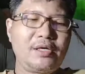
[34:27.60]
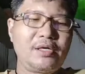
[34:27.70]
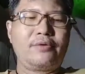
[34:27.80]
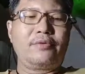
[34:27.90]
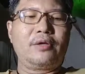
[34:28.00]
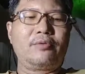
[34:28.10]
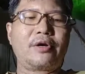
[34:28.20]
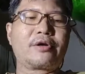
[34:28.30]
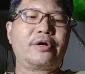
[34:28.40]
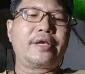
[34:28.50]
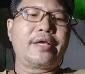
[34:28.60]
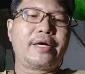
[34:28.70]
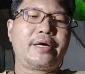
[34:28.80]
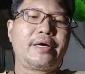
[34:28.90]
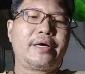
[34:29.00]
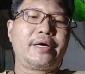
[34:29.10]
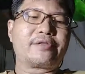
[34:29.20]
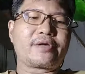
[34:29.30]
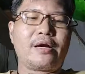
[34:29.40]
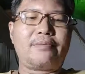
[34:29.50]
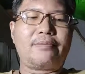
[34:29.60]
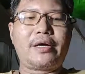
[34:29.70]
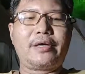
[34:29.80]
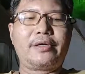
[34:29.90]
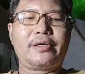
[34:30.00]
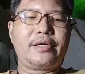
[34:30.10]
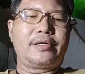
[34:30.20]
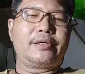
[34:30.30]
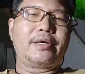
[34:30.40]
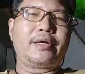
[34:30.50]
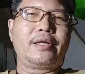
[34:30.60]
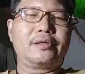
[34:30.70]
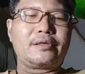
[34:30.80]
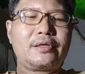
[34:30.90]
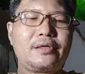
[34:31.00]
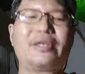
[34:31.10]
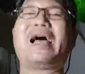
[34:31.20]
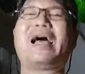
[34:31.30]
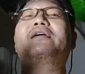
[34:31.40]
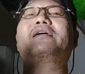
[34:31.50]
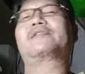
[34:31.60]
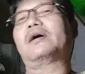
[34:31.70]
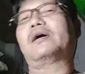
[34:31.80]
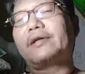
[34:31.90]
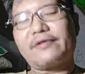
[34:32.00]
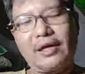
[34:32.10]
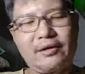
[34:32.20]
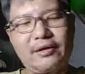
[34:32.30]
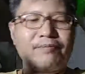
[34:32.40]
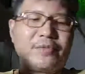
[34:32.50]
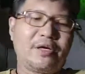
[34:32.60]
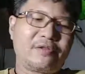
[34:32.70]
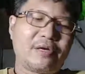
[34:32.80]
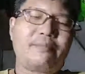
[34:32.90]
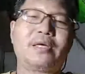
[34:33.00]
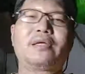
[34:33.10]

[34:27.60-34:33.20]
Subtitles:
work on the scabbard and the hilt and will act as the artisan, and somebody